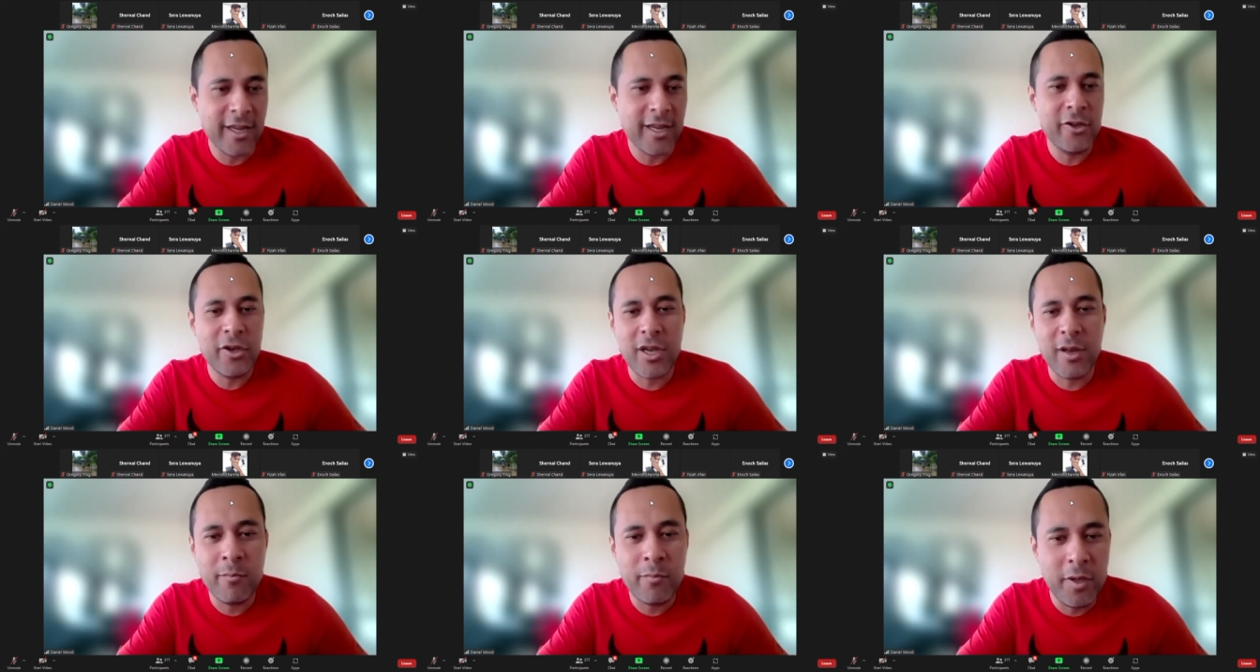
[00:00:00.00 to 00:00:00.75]
And you
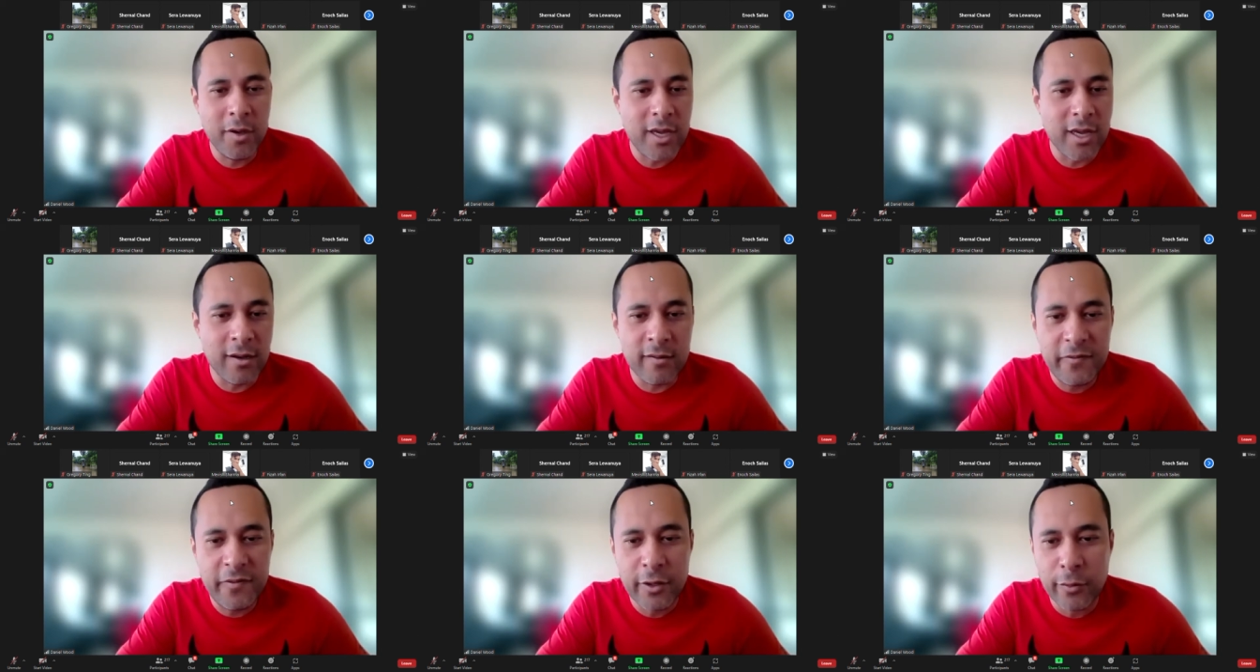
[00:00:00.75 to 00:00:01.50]
can
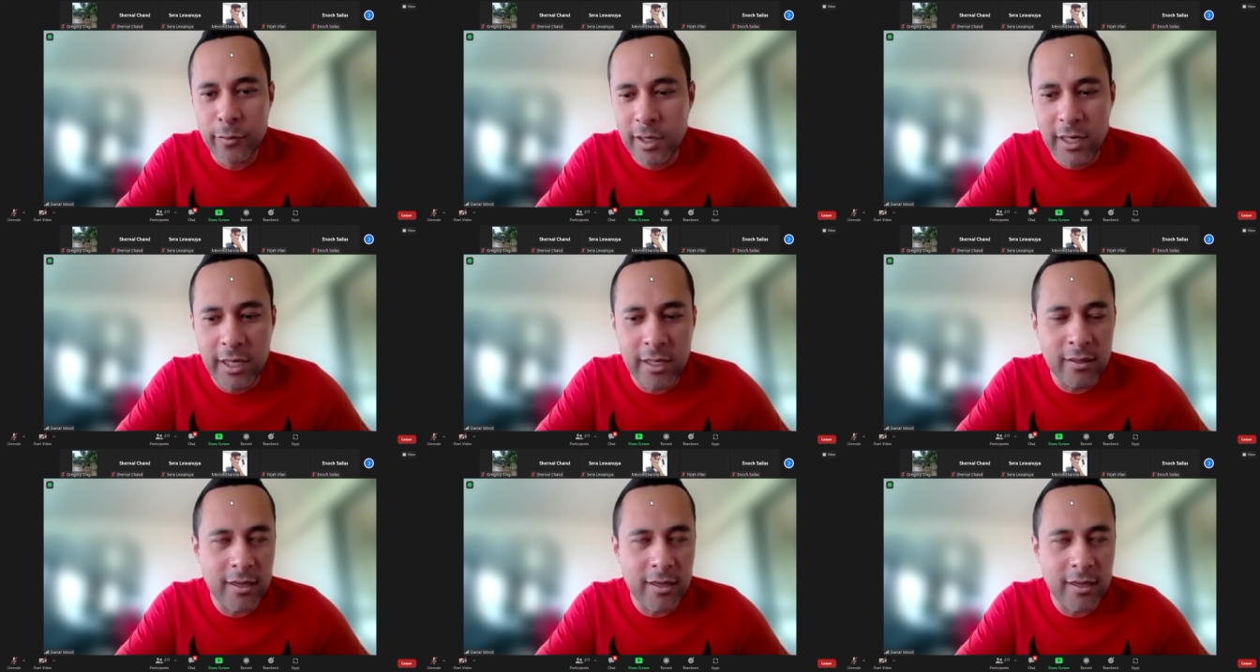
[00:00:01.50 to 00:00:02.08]
feel really,